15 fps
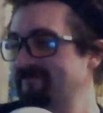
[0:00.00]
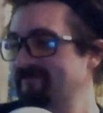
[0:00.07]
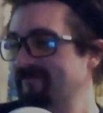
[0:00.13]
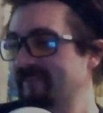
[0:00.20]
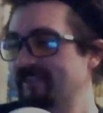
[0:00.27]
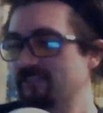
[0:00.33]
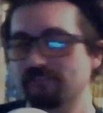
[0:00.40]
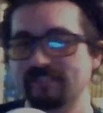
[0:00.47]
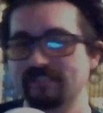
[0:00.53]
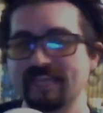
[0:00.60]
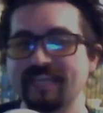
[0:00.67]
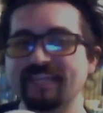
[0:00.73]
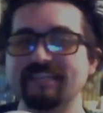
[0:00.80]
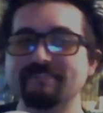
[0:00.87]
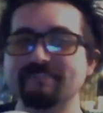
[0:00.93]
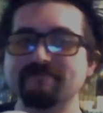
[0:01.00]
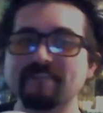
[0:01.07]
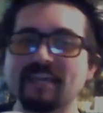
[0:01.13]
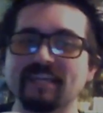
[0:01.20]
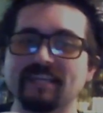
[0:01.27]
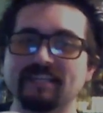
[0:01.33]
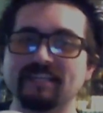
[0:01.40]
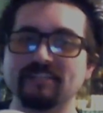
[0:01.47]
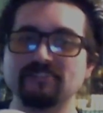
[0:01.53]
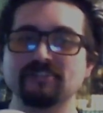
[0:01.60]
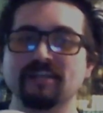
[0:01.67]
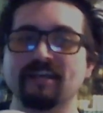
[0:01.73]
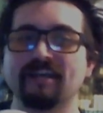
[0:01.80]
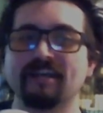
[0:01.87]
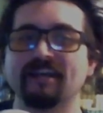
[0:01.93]
Because you're taking advantage
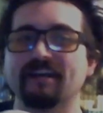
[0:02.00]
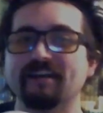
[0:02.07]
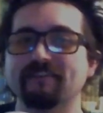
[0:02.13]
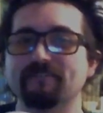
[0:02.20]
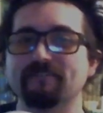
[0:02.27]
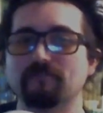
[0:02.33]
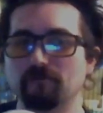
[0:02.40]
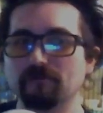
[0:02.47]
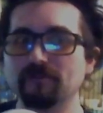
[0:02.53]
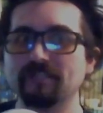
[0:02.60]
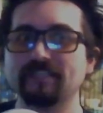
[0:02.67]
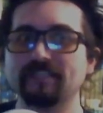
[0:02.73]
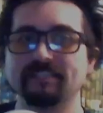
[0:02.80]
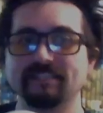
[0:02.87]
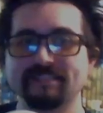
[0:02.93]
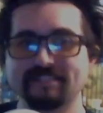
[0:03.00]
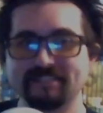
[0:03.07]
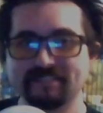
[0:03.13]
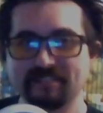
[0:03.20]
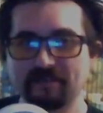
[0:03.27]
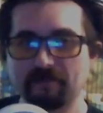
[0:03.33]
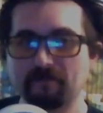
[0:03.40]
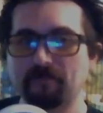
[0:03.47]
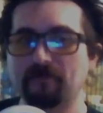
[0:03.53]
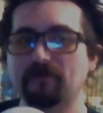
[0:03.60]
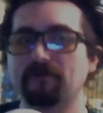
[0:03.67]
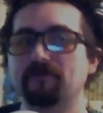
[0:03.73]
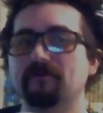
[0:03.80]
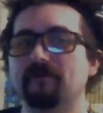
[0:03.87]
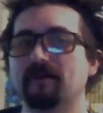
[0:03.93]
of a really
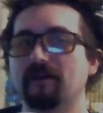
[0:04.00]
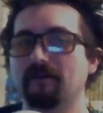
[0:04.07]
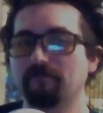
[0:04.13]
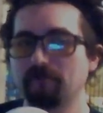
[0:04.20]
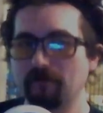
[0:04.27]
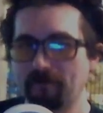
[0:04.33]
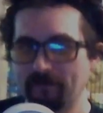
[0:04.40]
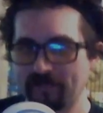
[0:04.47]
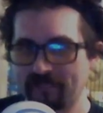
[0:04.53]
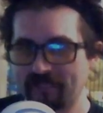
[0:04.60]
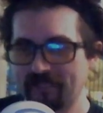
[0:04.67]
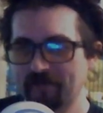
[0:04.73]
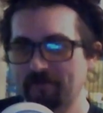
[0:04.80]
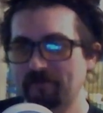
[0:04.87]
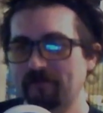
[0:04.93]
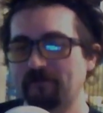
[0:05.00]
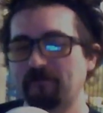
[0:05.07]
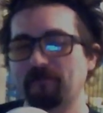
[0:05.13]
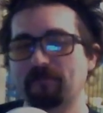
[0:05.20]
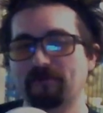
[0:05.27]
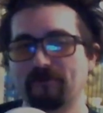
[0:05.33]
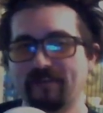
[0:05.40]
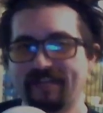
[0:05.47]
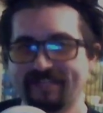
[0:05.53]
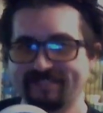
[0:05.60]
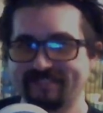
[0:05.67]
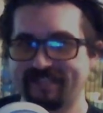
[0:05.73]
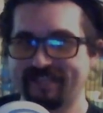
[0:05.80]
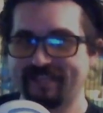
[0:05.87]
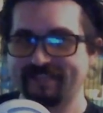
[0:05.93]
simple, repeatable
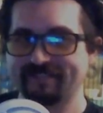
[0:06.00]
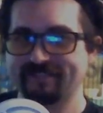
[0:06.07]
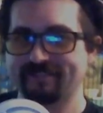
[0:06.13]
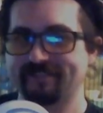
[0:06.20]
process.